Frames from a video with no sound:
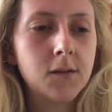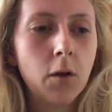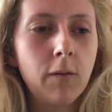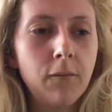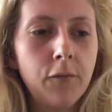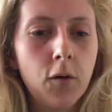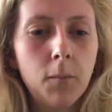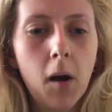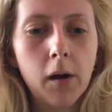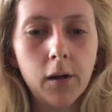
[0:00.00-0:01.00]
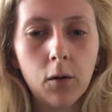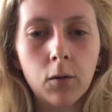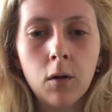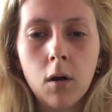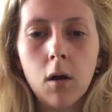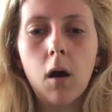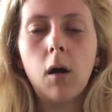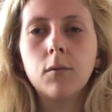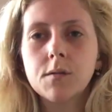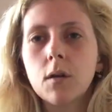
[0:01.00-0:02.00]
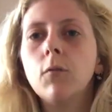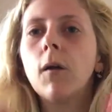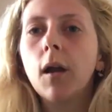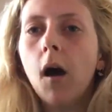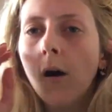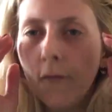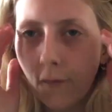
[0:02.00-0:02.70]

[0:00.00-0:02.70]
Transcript: so I ran for a mile. I was going to run a